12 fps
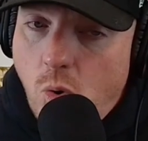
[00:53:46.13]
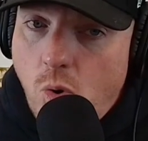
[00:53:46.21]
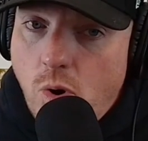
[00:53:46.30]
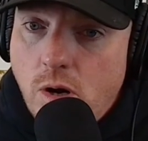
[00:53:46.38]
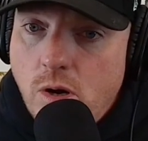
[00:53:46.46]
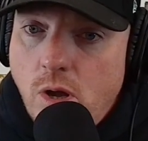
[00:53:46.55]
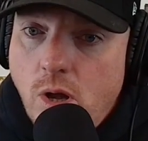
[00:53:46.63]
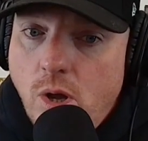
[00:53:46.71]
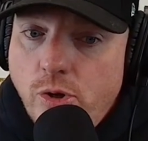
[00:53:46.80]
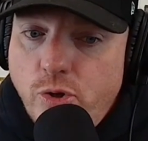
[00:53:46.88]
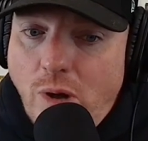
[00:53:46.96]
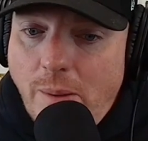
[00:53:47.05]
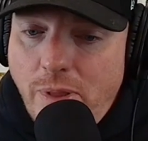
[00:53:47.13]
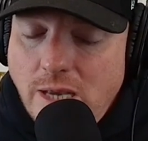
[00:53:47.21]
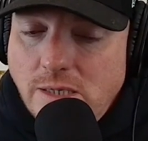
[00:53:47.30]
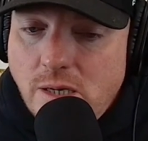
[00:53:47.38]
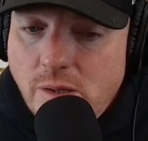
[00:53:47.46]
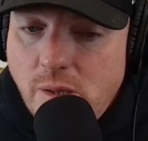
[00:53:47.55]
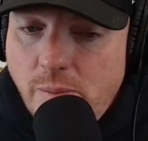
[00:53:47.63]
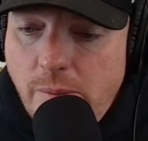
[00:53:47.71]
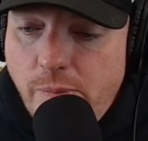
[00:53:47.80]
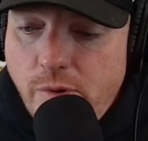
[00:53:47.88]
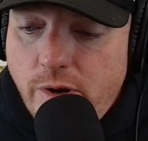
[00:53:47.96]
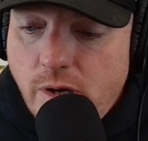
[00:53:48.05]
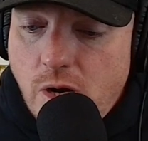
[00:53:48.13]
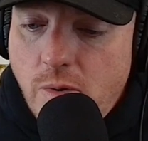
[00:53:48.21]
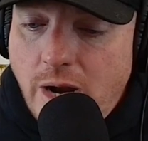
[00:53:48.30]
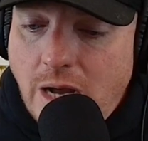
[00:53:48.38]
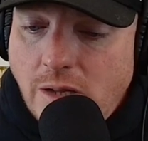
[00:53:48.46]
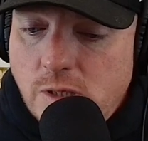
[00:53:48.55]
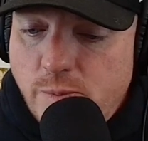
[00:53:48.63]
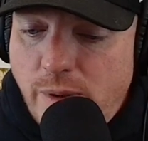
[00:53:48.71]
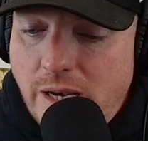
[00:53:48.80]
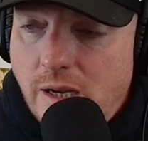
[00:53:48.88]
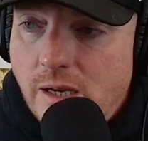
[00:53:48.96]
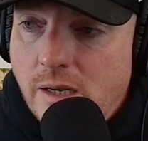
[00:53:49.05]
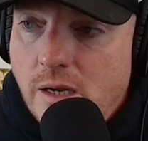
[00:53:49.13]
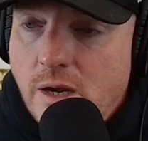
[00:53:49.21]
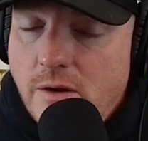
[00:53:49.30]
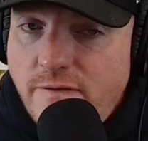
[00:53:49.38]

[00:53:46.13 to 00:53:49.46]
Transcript: or do I place it on the people that are going out and spending